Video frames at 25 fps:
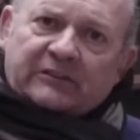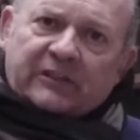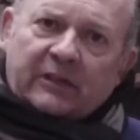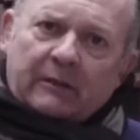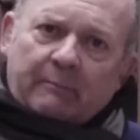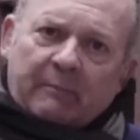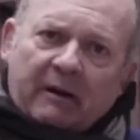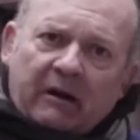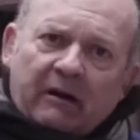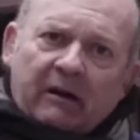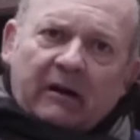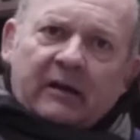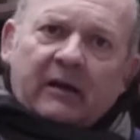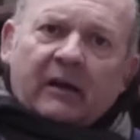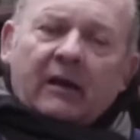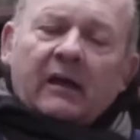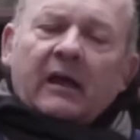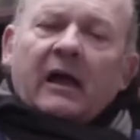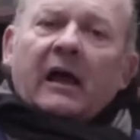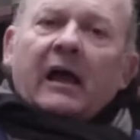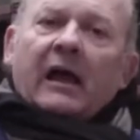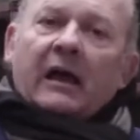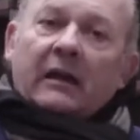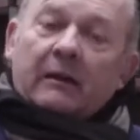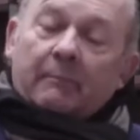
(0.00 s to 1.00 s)
in America
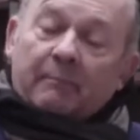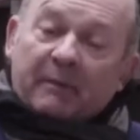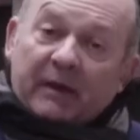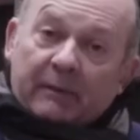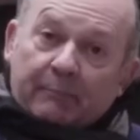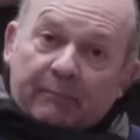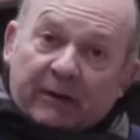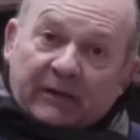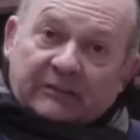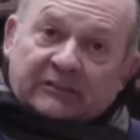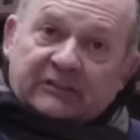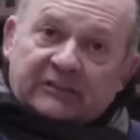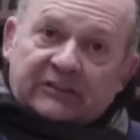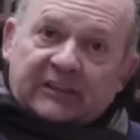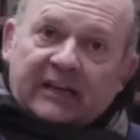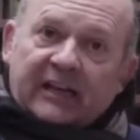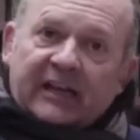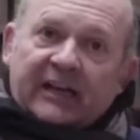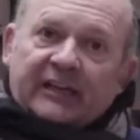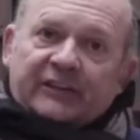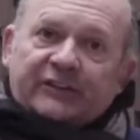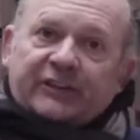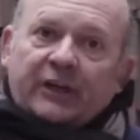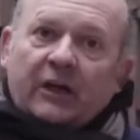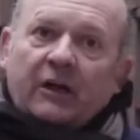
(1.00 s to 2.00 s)
and a big presence in
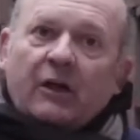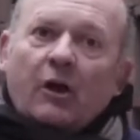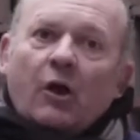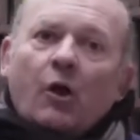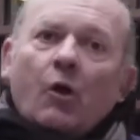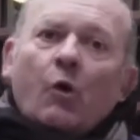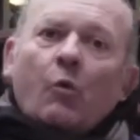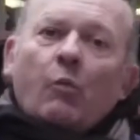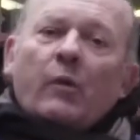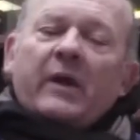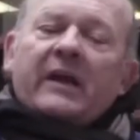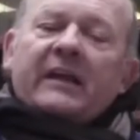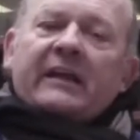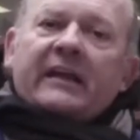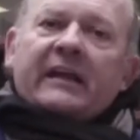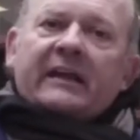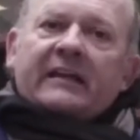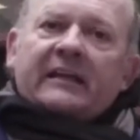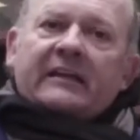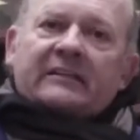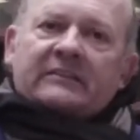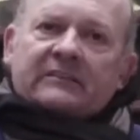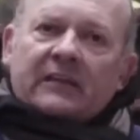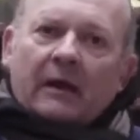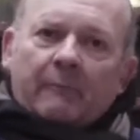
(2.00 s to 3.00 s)
Asia, we
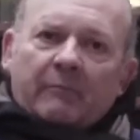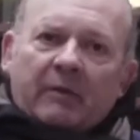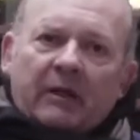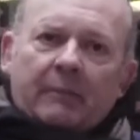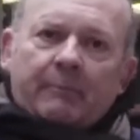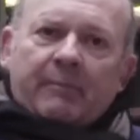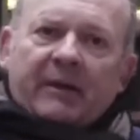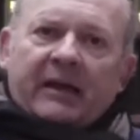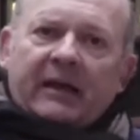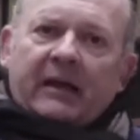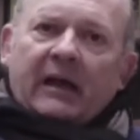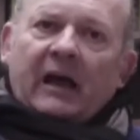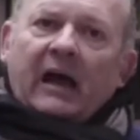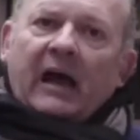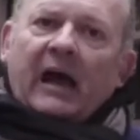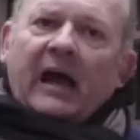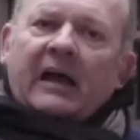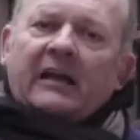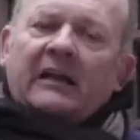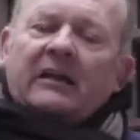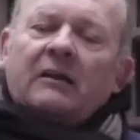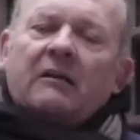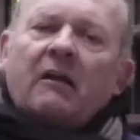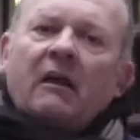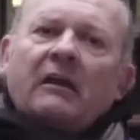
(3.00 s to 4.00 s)
needed something bigger. And
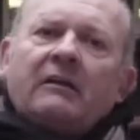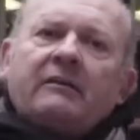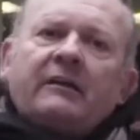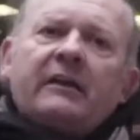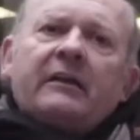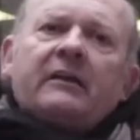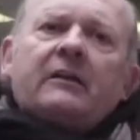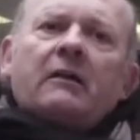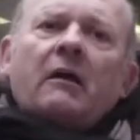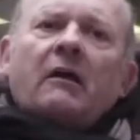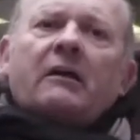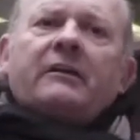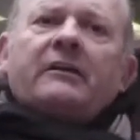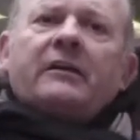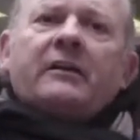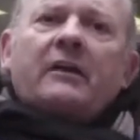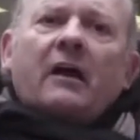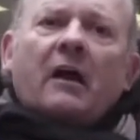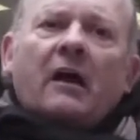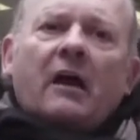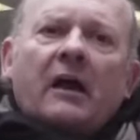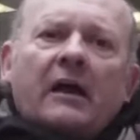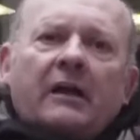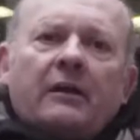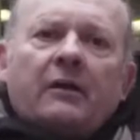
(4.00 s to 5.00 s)
in
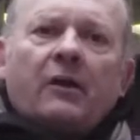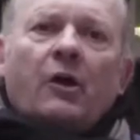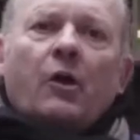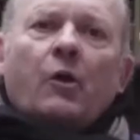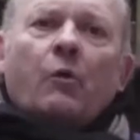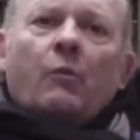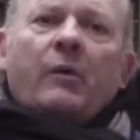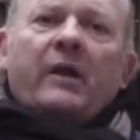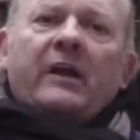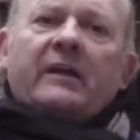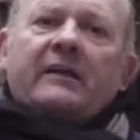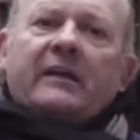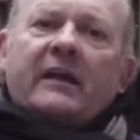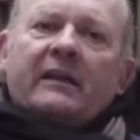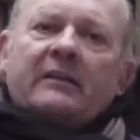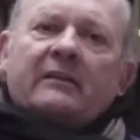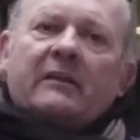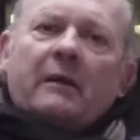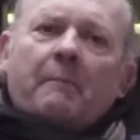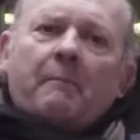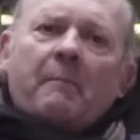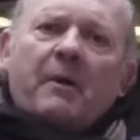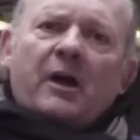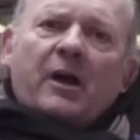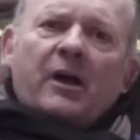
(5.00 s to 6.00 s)
1999, we did
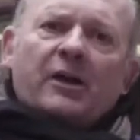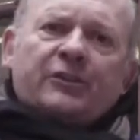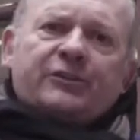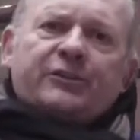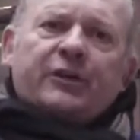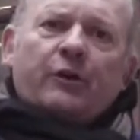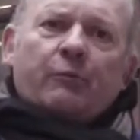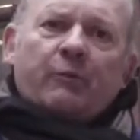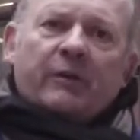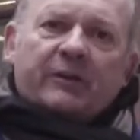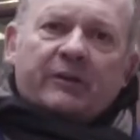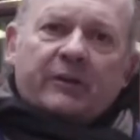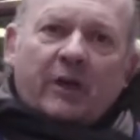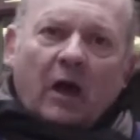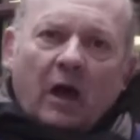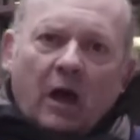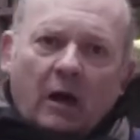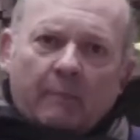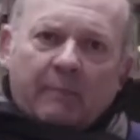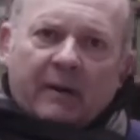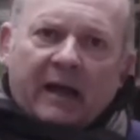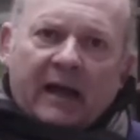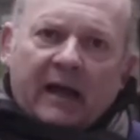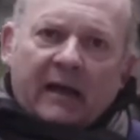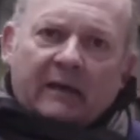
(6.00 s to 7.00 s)
the merger with
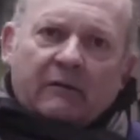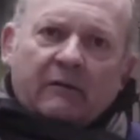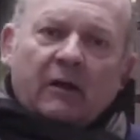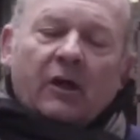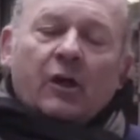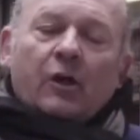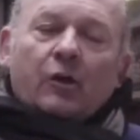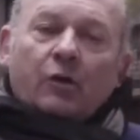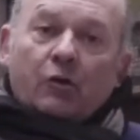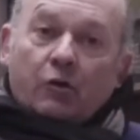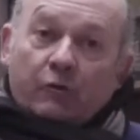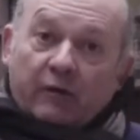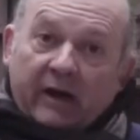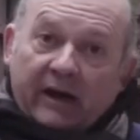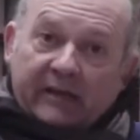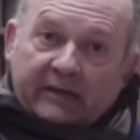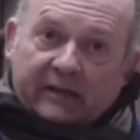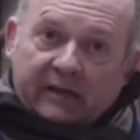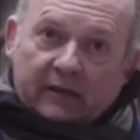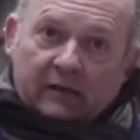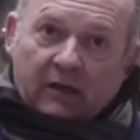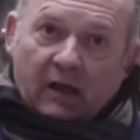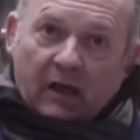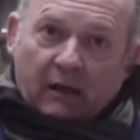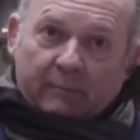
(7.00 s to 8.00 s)
Garban,
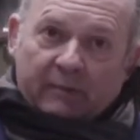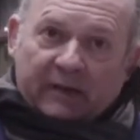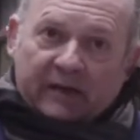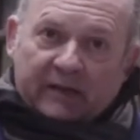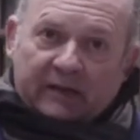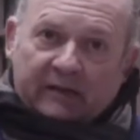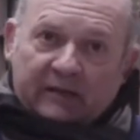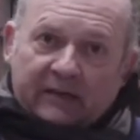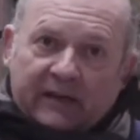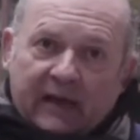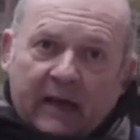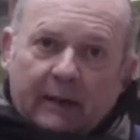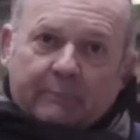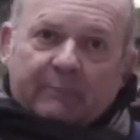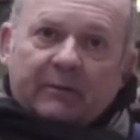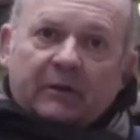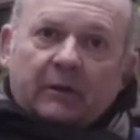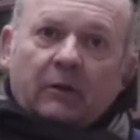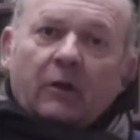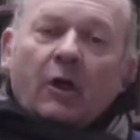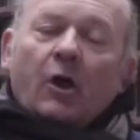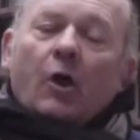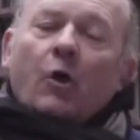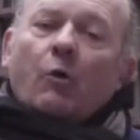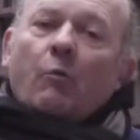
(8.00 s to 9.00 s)
creating Garban
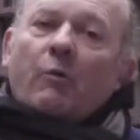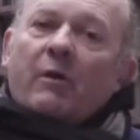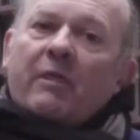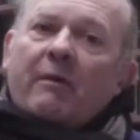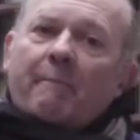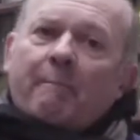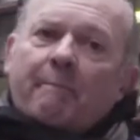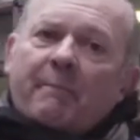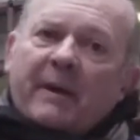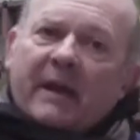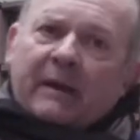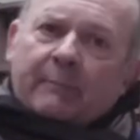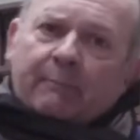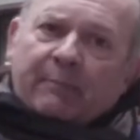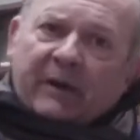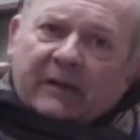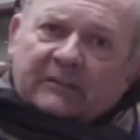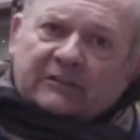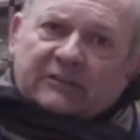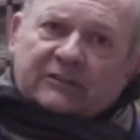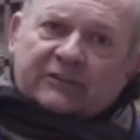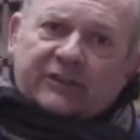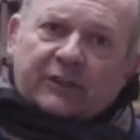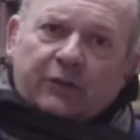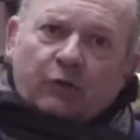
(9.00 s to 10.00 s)
Intercapital with a big
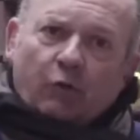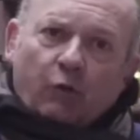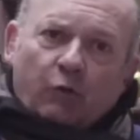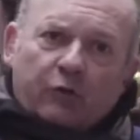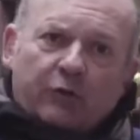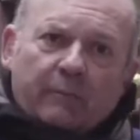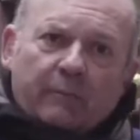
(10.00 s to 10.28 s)
presence in North